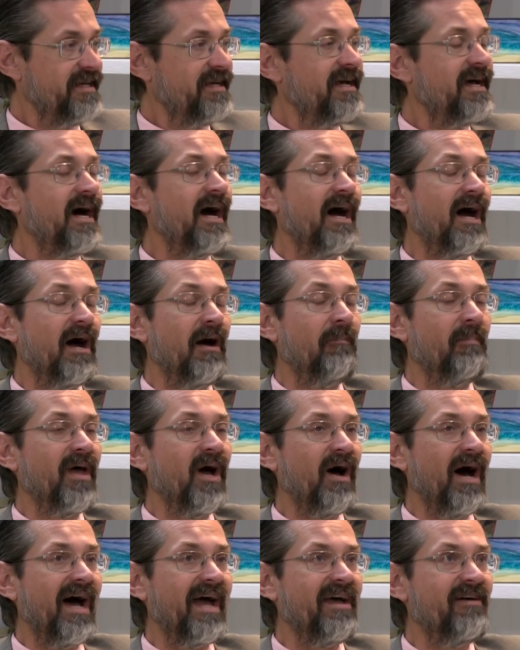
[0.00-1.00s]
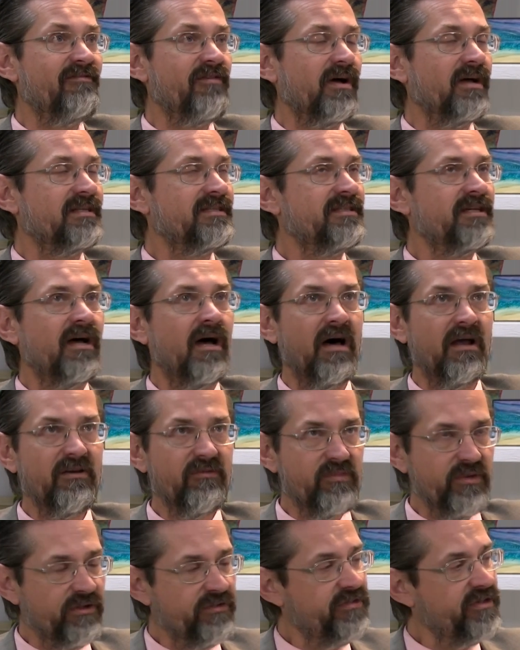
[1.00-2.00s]
I have a ton
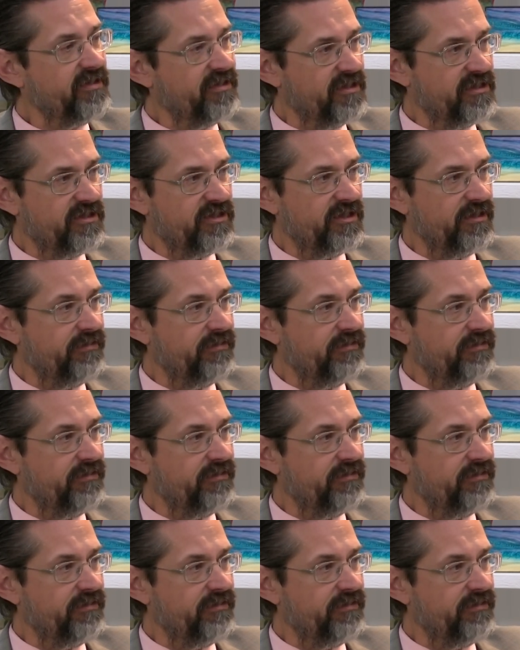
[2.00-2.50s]
of music this year.